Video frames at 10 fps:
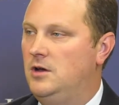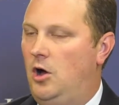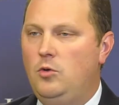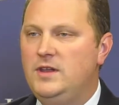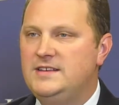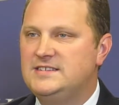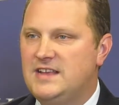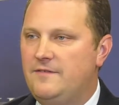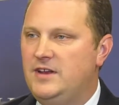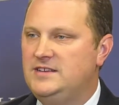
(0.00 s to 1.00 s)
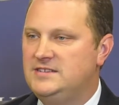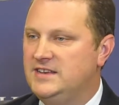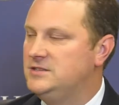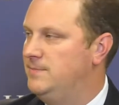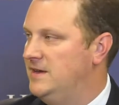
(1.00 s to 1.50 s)
only
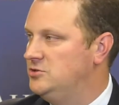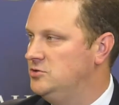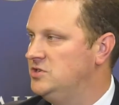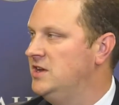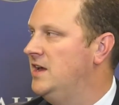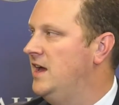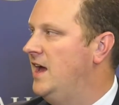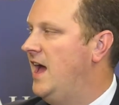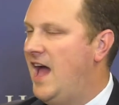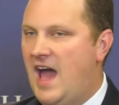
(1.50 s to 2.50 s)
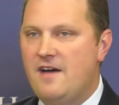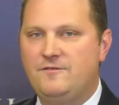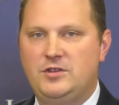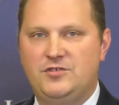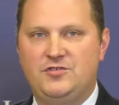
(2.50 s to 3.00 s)
76 measures
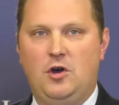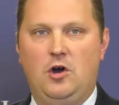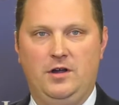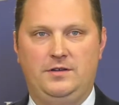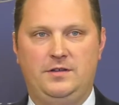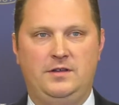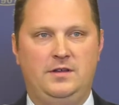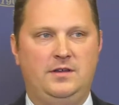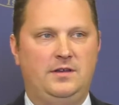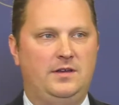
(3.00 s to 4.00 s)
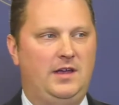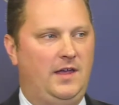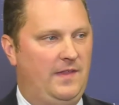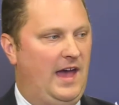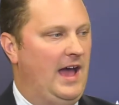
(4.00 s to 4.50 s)
have to start
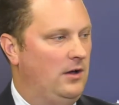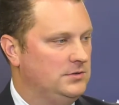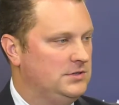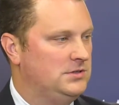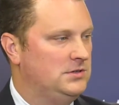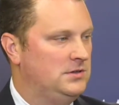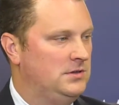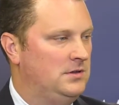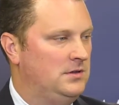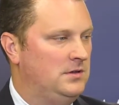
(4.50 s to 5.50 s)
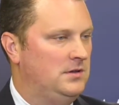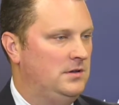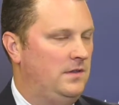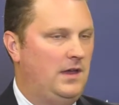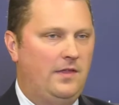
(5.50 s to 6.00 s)
in the House.
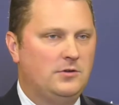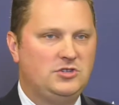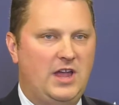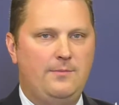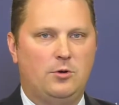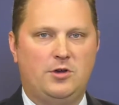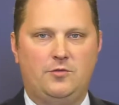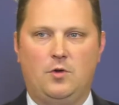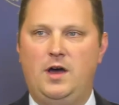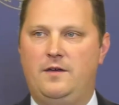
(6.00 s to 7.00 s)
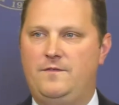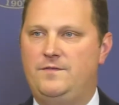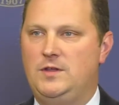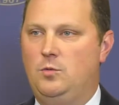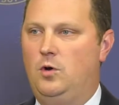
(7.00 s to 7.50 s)
The other chamber could run a
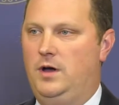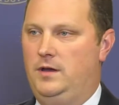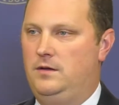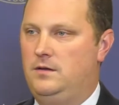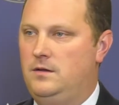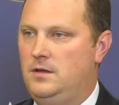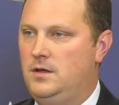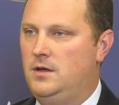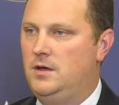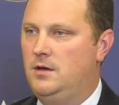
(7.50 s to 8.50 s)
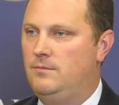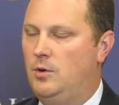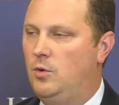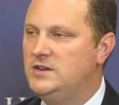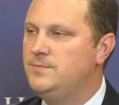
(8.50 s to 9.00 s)
51.
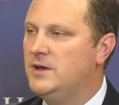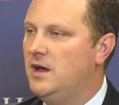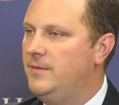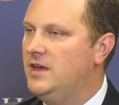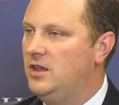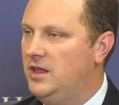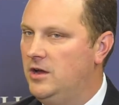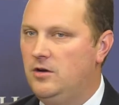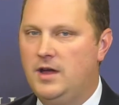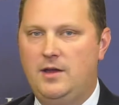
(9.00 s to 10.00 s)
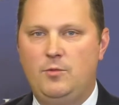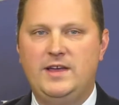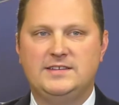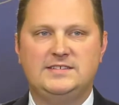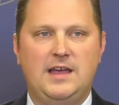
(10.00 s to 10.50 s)
But what is becoming clear, and we
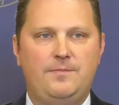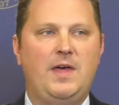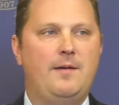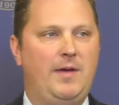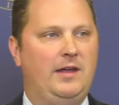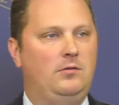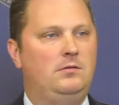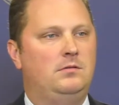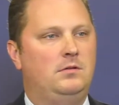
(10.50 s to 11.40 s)
accept that mantle,